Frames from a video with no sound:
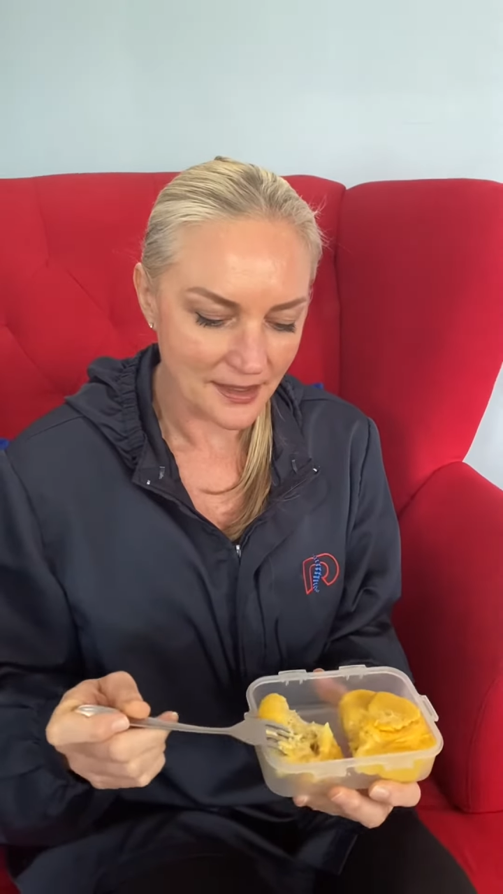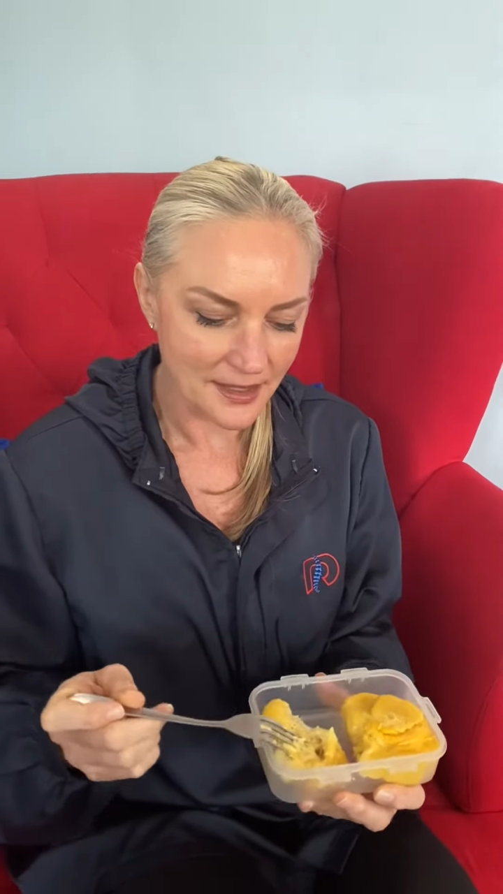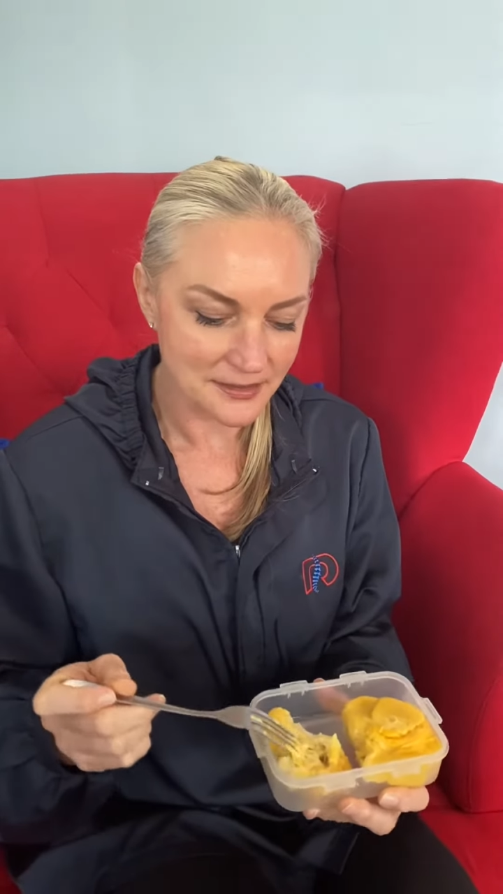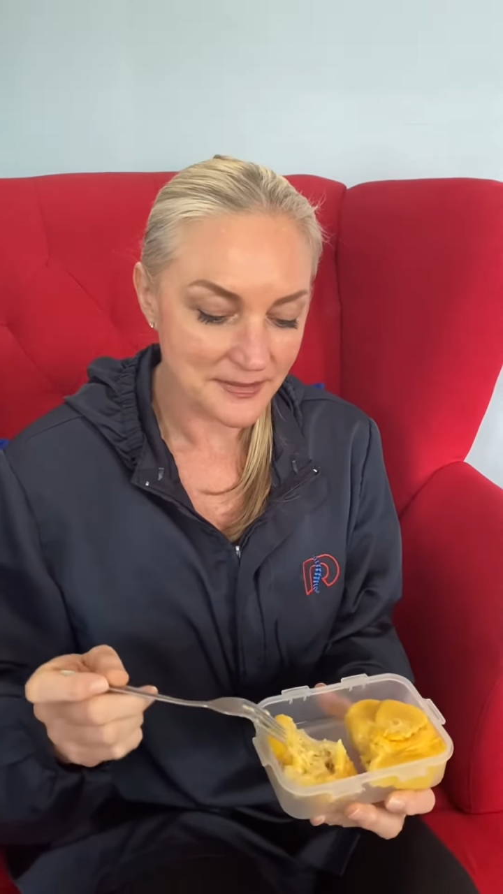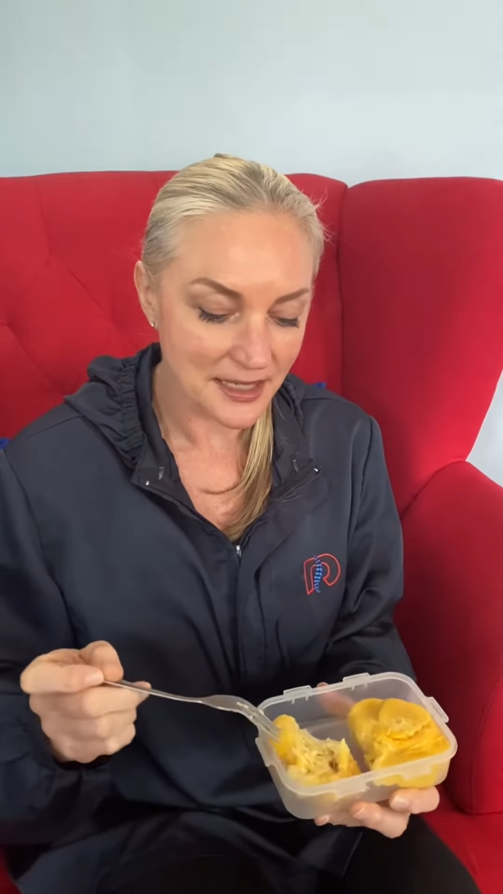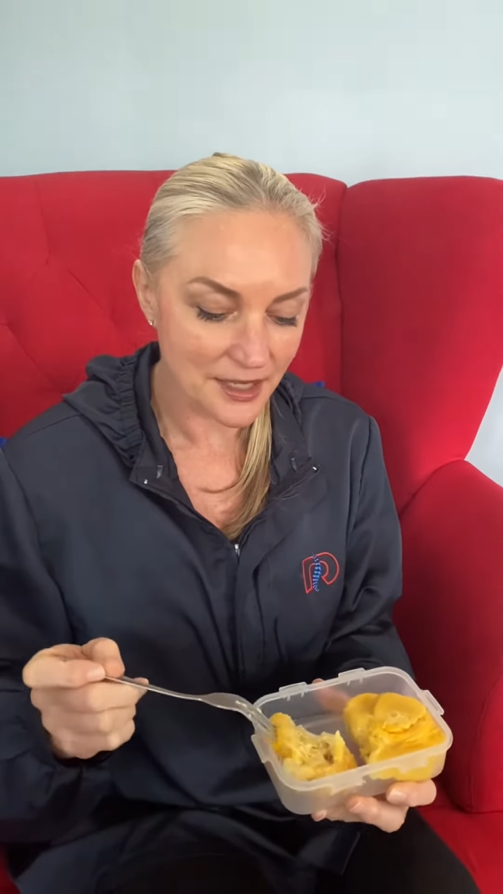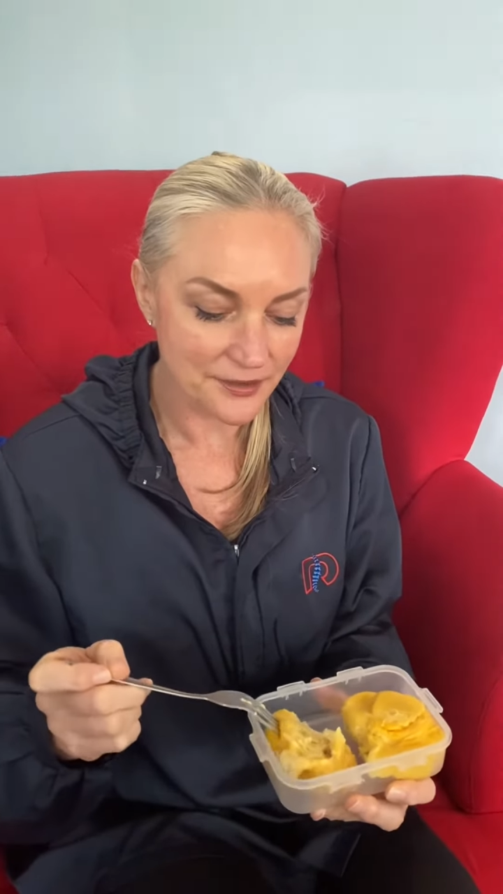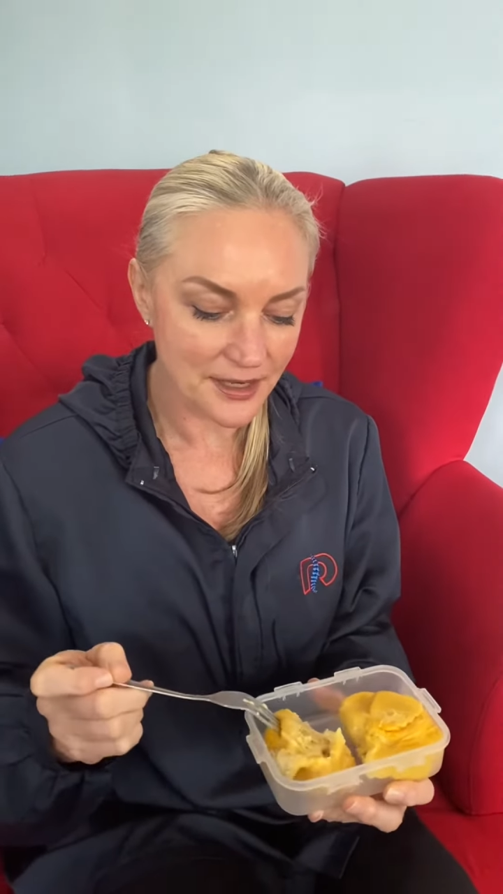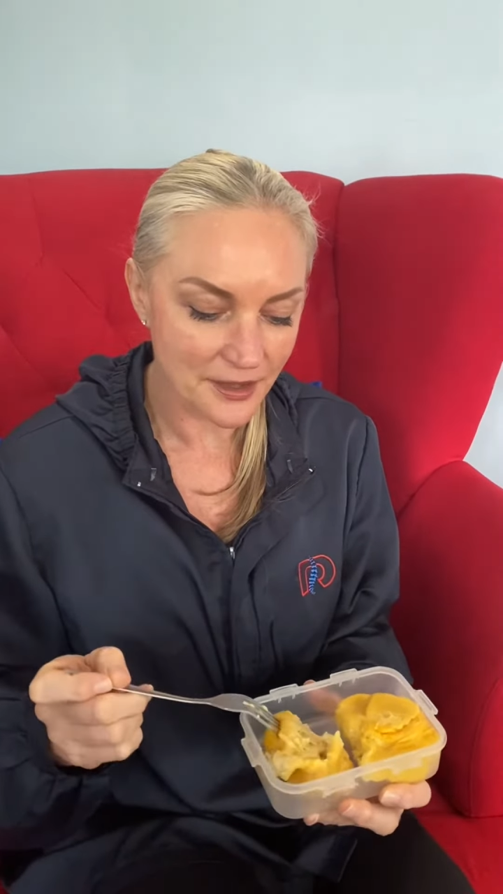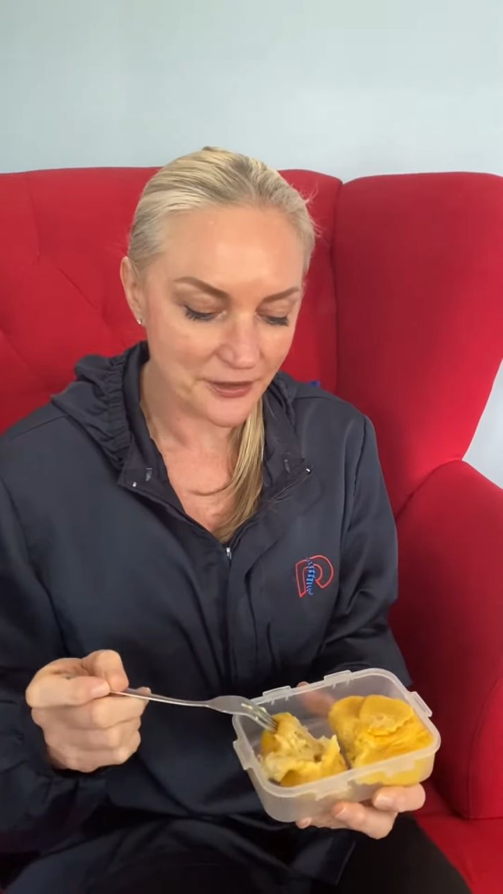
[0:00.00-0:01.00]
has many other
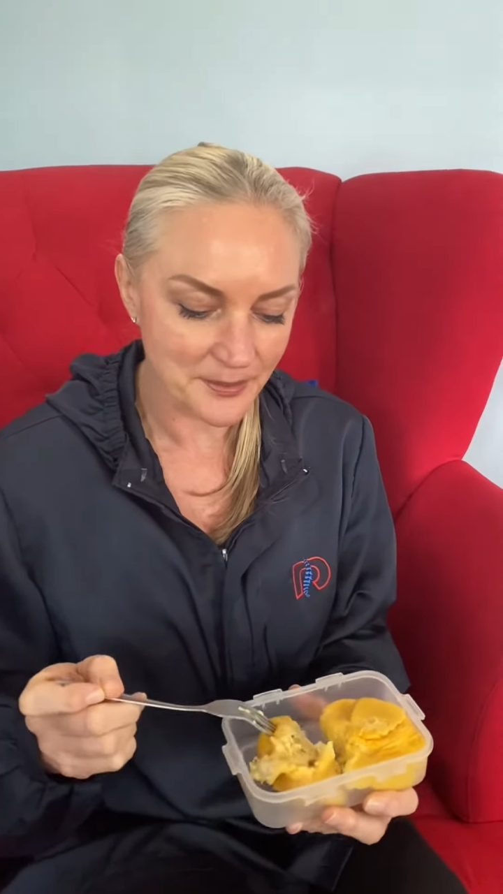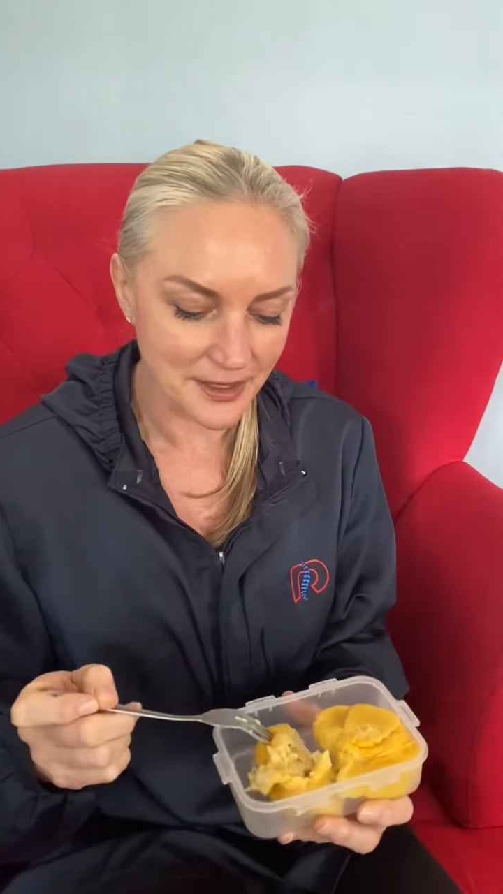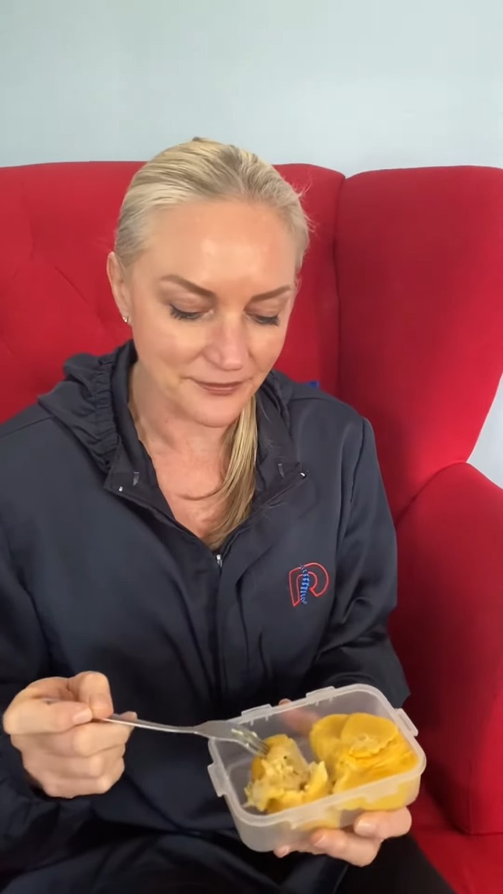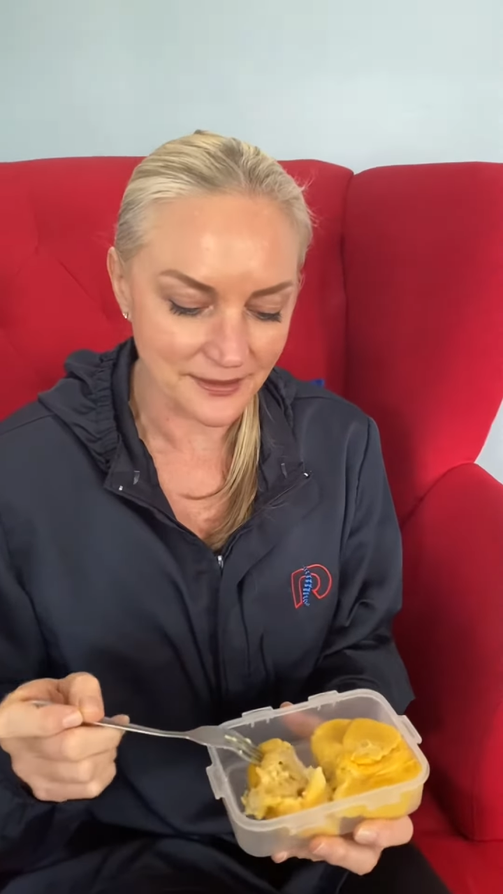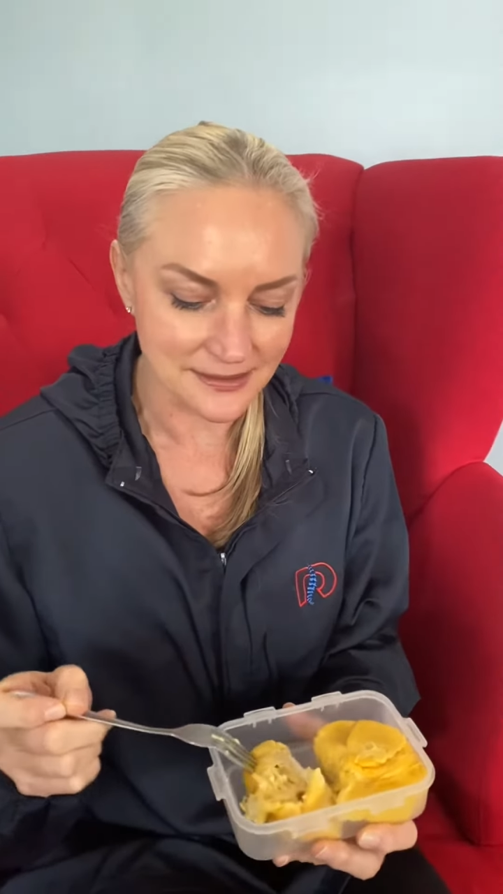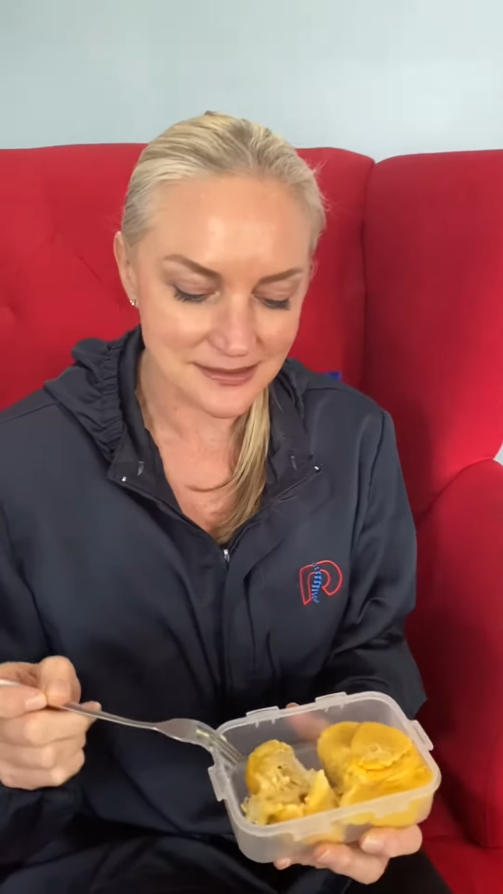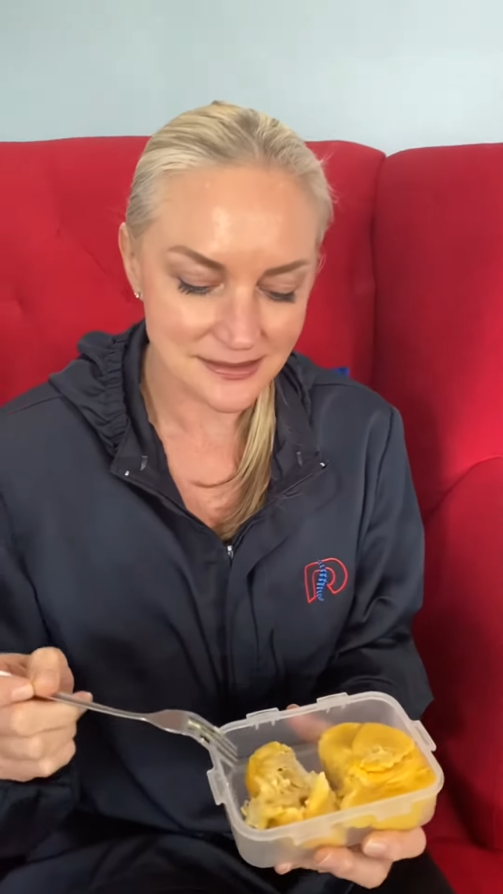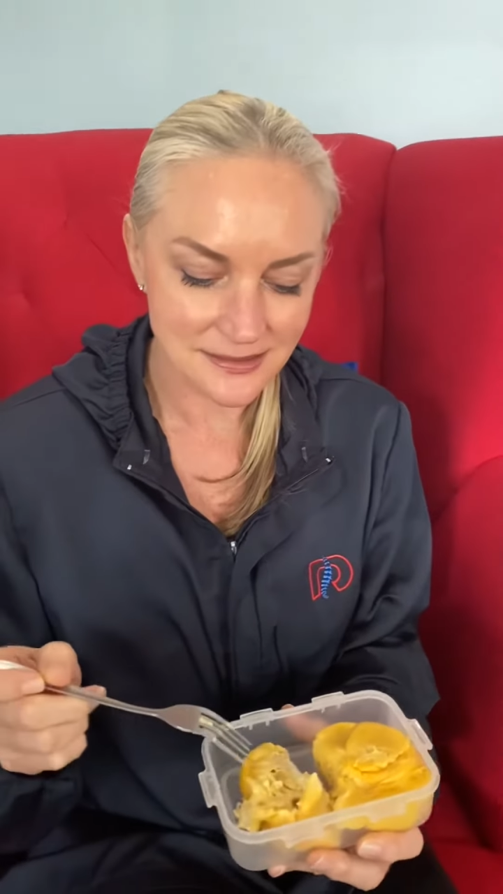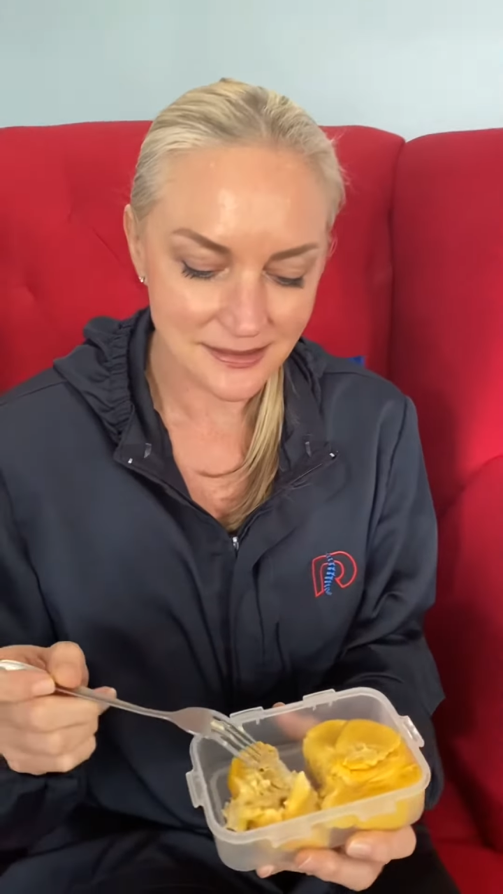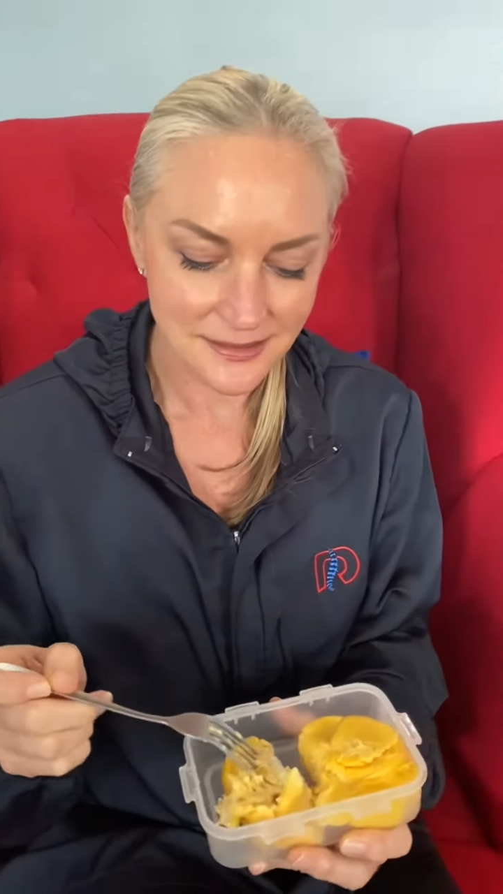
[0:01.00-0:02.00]
health benefits.